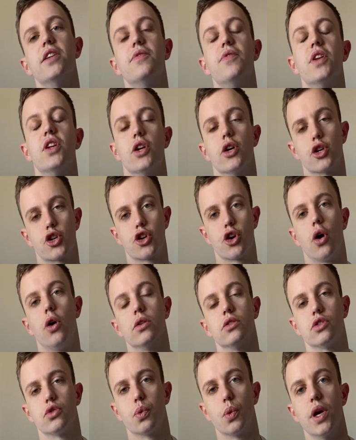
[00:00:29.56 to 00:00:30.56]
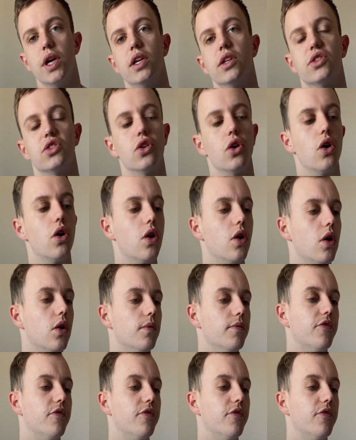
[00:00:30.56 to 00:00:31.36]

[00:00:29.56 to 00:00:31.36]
video short and sweet. So